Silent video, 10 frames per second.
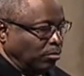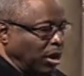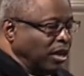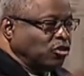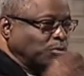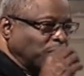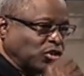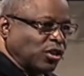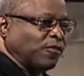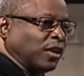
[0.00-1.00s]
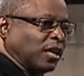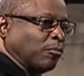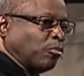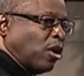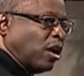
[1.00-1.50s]
being specific in
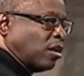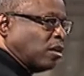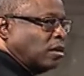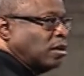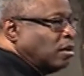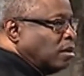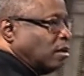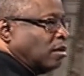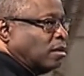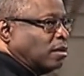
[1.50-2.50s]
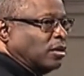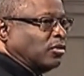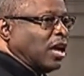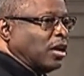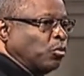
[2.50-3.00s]
prayer. It's
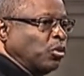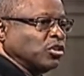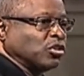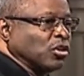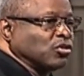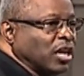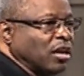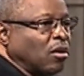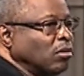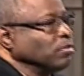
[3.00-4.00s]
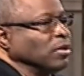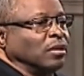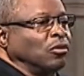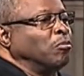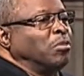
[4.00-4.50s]
not, we just don't say, oh,
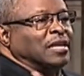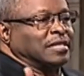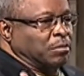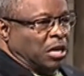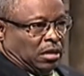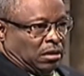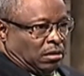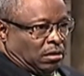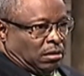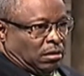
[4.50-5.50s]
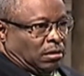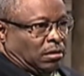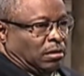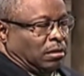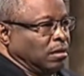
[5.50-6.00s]
Lord, bless me.
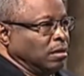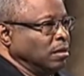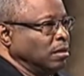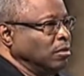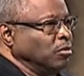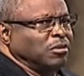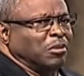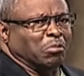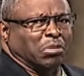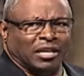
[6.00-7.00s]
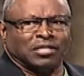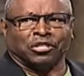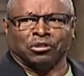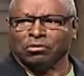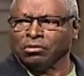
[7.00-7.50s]
What do you mean, bless
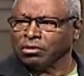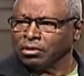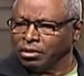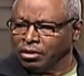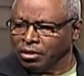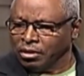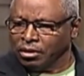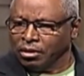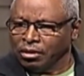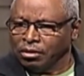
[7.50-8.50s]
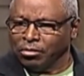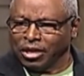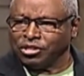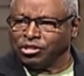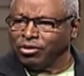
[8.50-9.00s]
you?
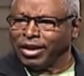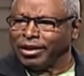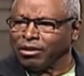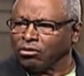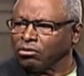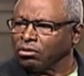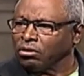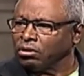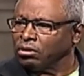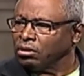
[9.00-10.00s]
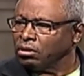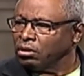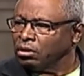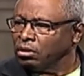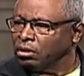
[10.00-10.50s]
Bless you how?
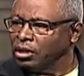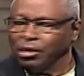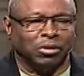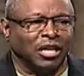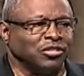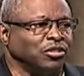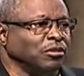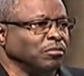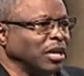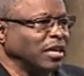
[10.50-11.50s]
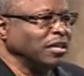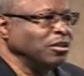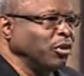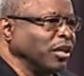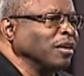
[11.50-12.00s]
He blessed you by letting you
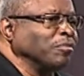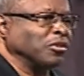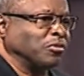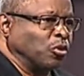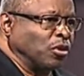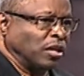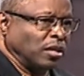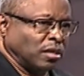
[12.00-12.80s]
wake up this morning.